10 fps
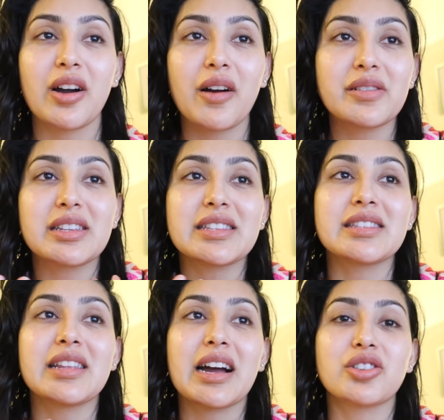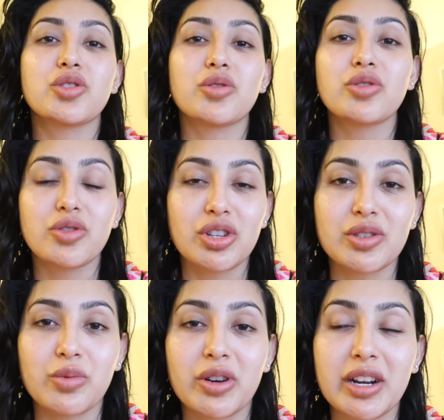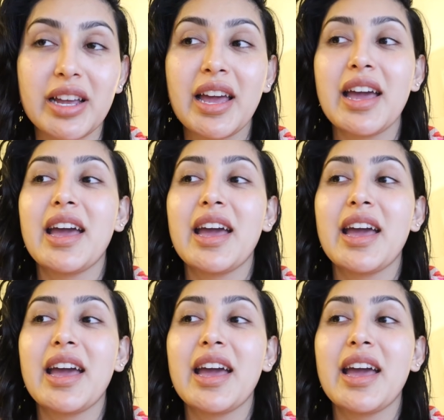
obviously it's natural to just worry